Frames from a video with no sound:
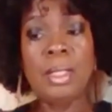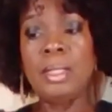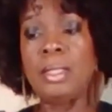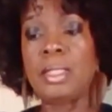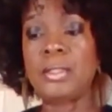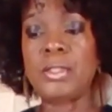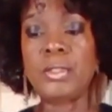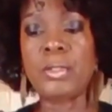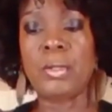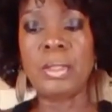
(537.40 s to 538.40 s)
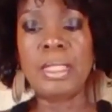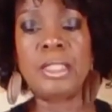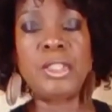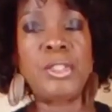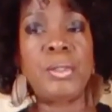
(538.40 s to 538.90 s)
this dessert
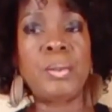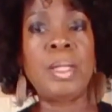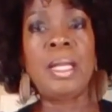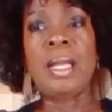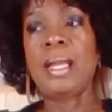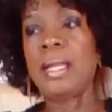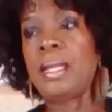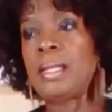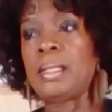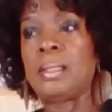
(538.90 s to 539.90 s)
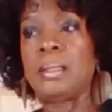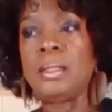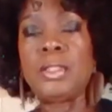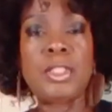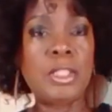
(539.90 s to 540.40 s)
into a
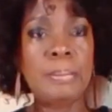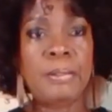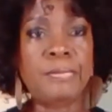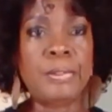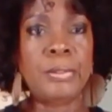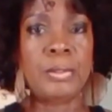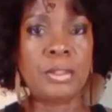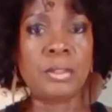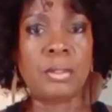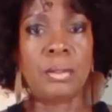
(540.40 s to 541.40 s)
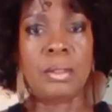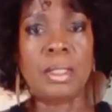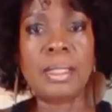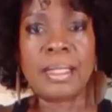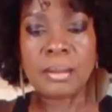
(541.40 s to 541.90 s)
superfood dessert,
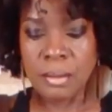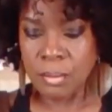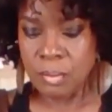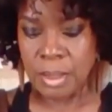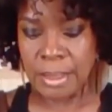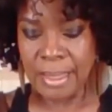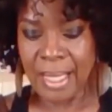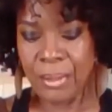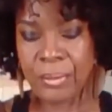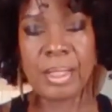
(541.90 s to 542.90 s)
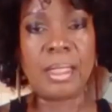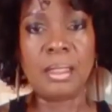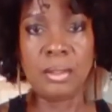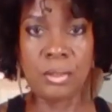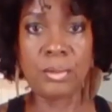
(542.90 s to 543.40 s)
like a really healthy
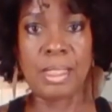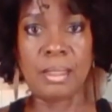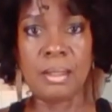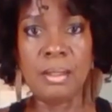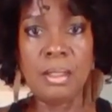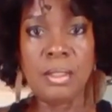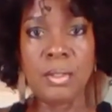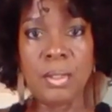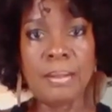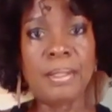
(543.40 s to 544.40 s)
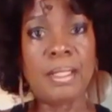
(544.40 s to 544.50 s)
treat. So it can be a